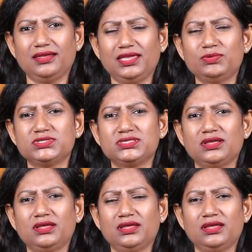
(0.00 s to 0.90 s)
He was,
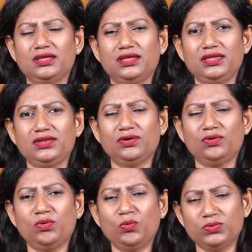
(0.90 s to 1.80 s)
you
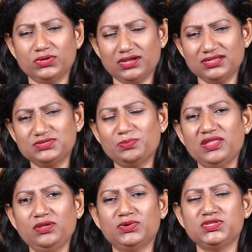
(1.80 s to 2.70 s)
know, his
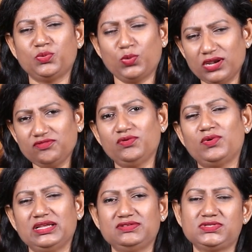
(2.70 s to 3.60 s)
mother was one of the
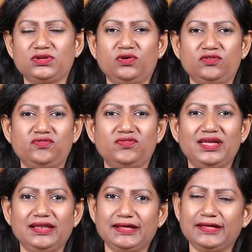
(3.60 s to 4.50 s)
wives of
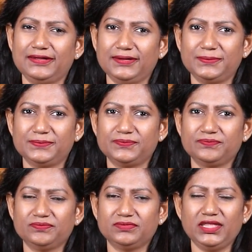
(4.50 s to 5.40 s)
Elkanah.
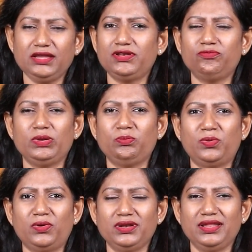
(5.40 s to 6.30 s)
They could have been
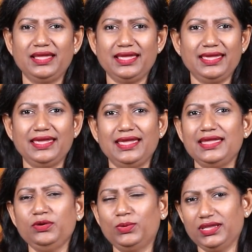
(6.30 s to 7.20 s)
born
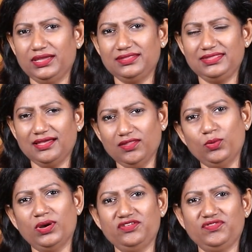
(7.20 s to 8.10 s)
anyway. The
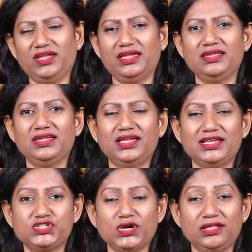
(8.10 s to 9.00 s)
other wife had
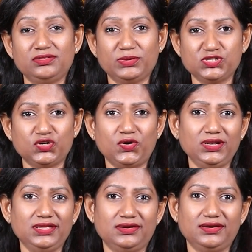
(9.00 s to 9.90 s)
a child much
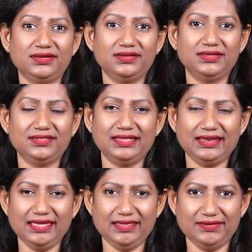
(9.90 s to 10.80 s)
earlier
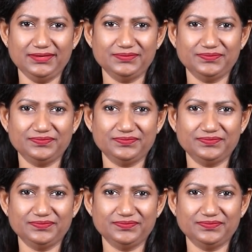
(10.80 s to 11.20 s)
than Hannah.